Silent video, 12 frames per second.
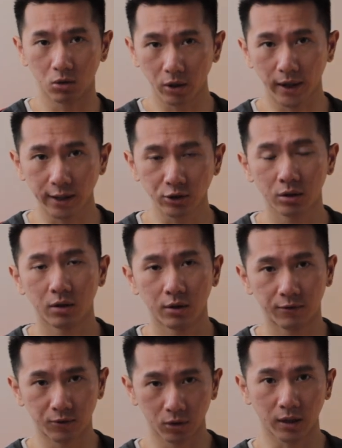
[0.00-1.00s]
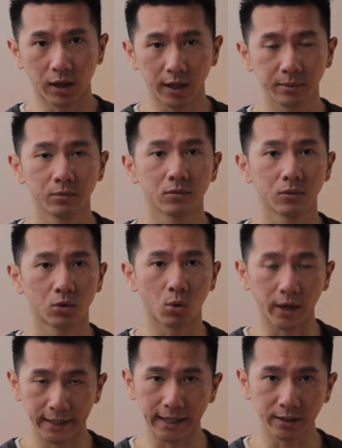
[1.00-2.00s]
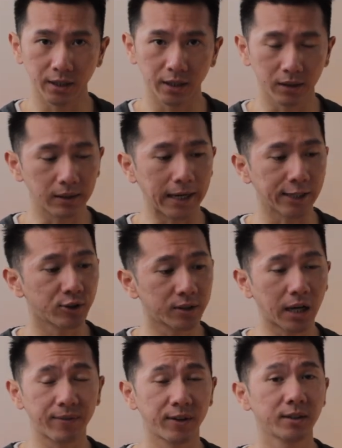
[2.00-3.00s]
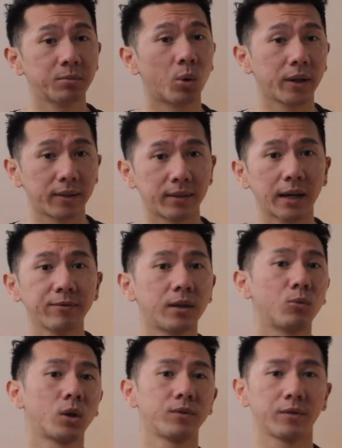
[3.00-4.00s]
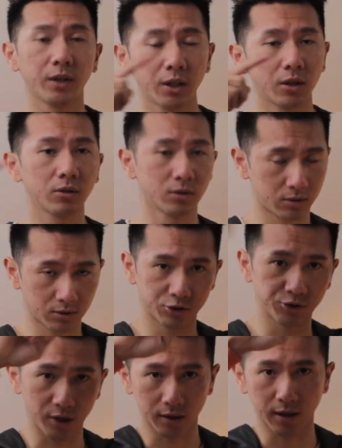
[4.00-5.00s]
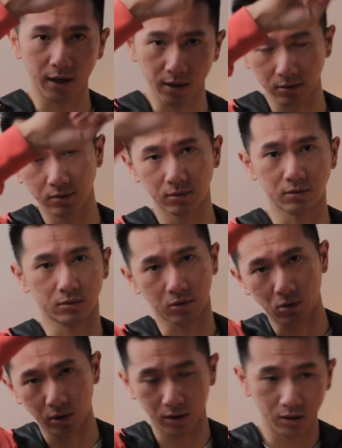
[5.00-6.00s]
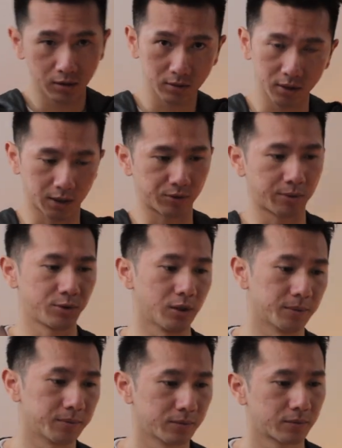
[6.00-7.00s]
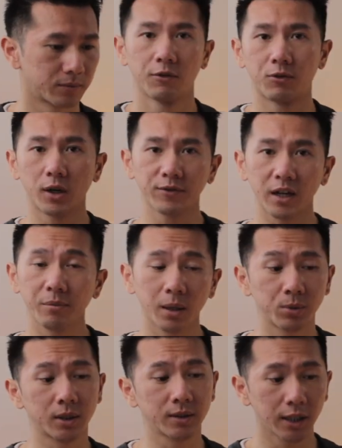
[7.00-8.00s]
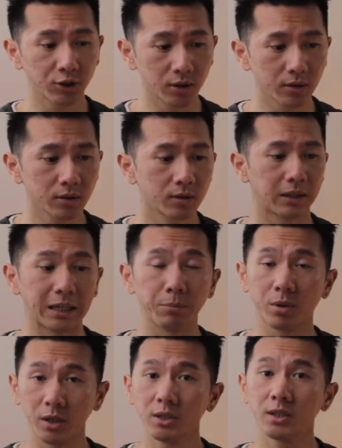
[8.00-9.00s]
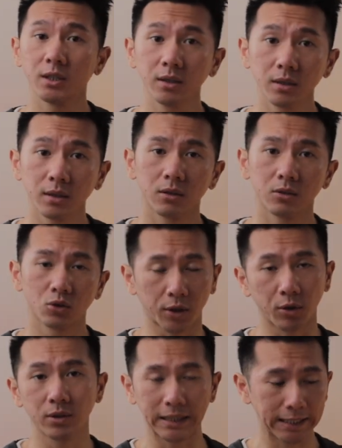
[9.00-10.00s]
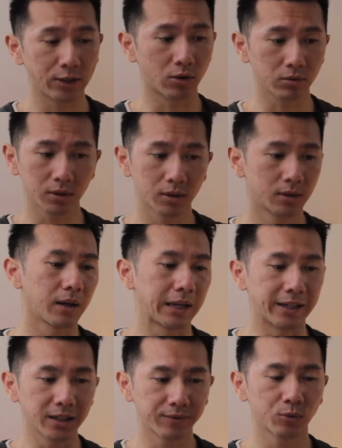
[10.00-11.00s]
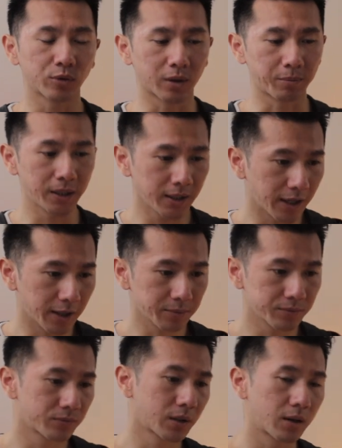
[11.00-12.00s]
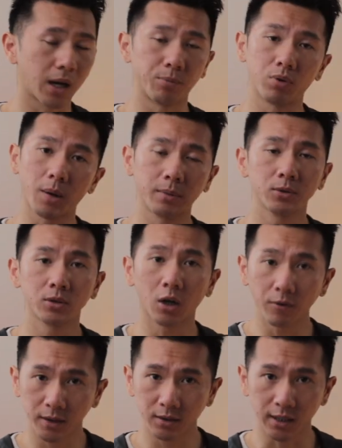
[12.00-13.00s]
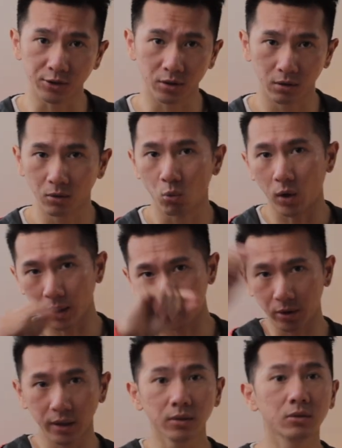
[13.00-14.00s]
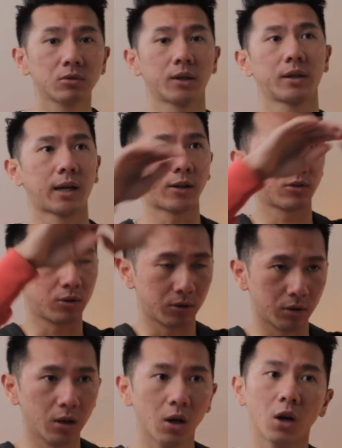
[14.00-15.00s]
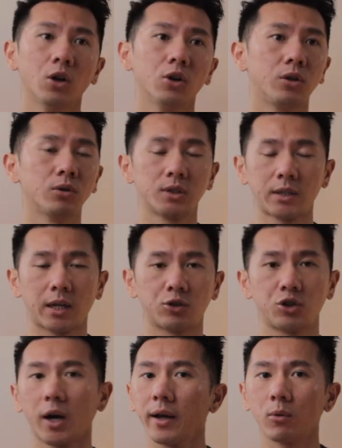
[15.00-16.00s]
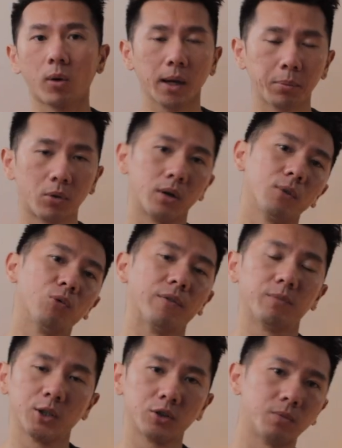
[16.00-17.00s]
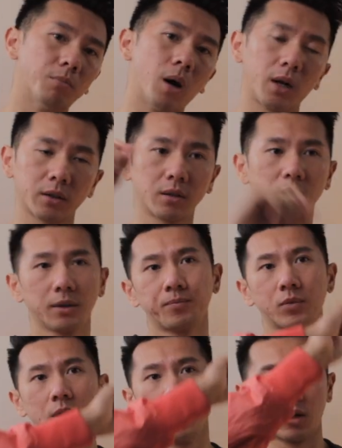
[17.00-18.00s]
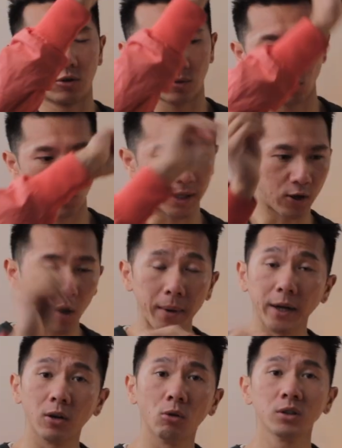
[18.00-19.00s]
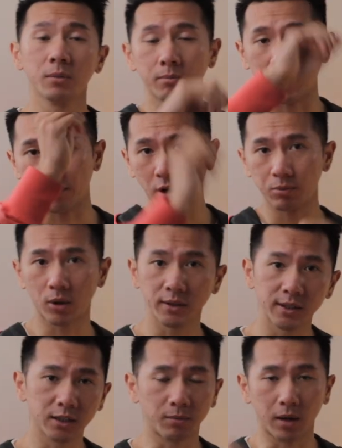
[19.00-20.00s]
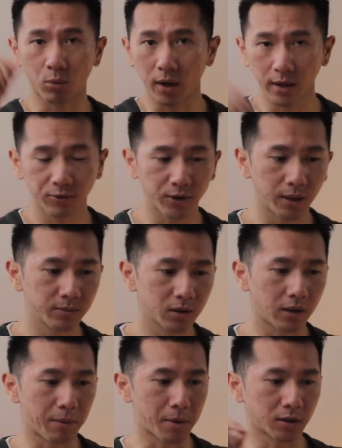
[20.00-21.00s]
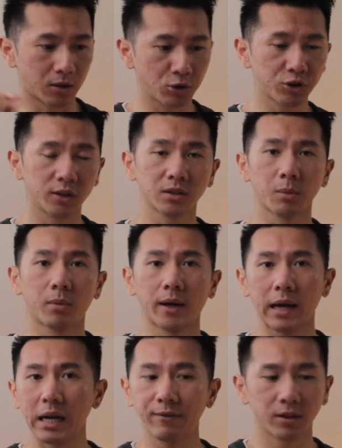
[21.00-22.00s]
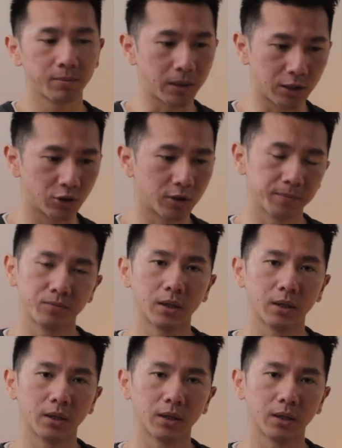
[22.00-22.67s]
DoorDash, full-time, 2019. I actually cover this more in depth in one of the videos. Check that out, corner description. 45 minute presentation in person, so I use Keynote. An interview with the PM, a problem solving session, whiteboarding, so I have to use their giant whiteboard with a marker, write out all my notes, my thought process, my wireframes, and my solutions, and my elevator pitch.